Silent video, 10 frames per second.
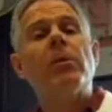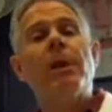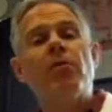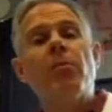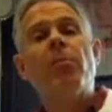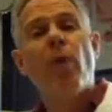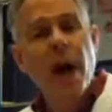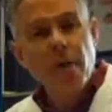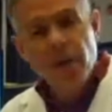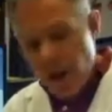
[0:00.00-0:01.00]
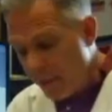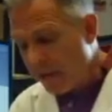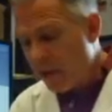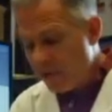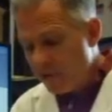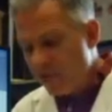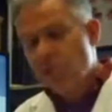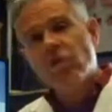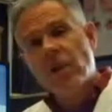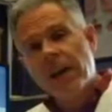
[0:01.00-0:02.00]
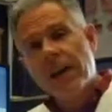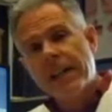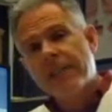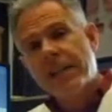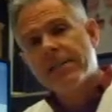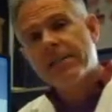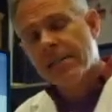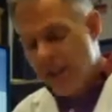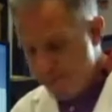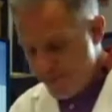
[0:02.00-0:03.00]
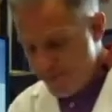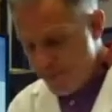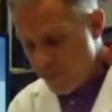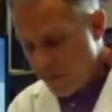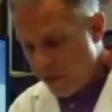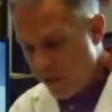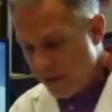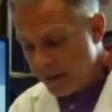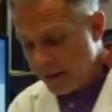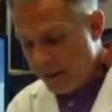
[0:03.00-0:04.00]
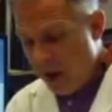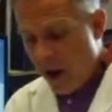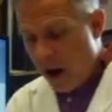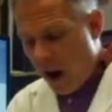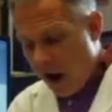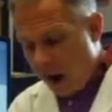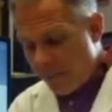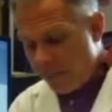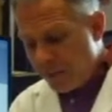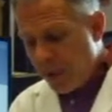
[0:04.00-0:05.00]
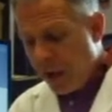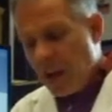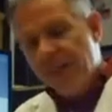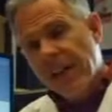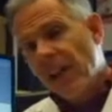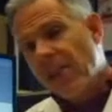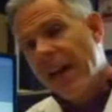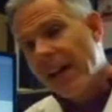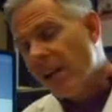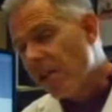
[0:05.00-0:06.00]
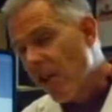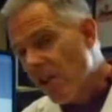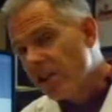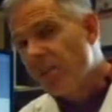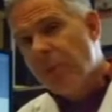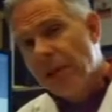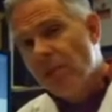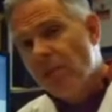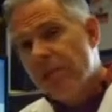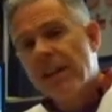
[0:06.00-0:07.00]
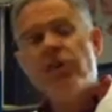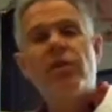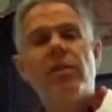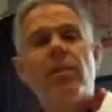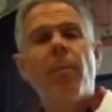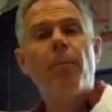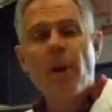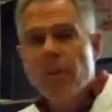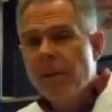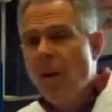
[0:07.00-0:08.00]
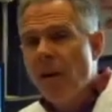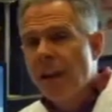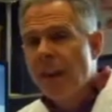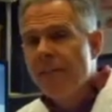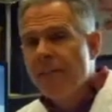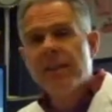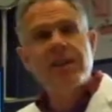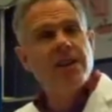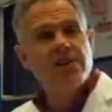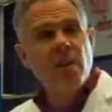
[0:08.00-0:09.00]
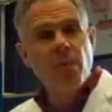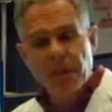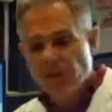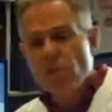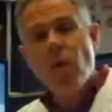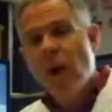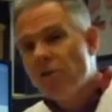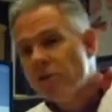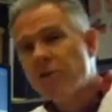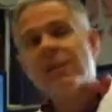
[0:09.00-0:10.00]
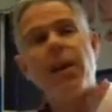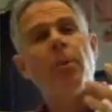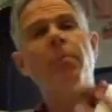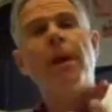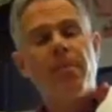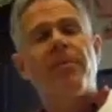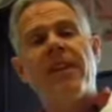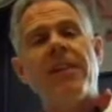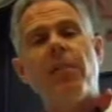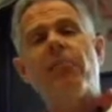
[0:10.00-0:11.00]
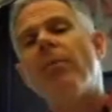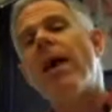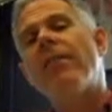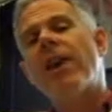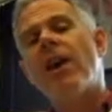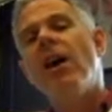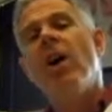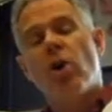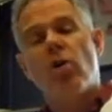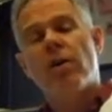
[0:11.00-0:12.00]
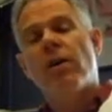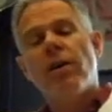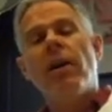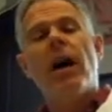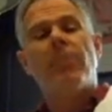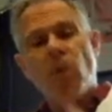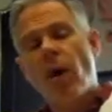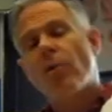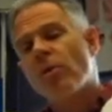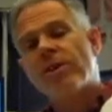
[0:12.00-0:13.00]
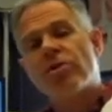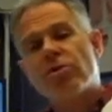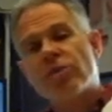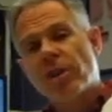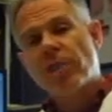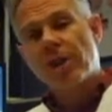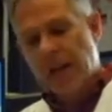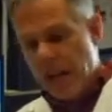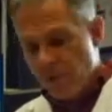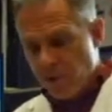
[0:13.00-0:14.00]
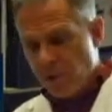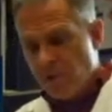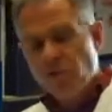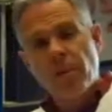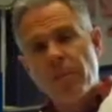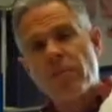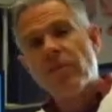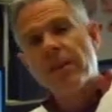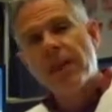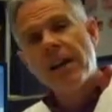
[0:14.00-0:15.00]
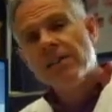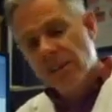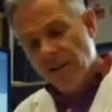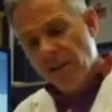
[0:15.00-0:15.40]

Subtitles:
the patient prior to coming to getting the tests done. All right. If they've had a large meal, they should probably not have the test done within 2 hours, because that may prevent them from having a good abdominal excursion and being able to contribute to the test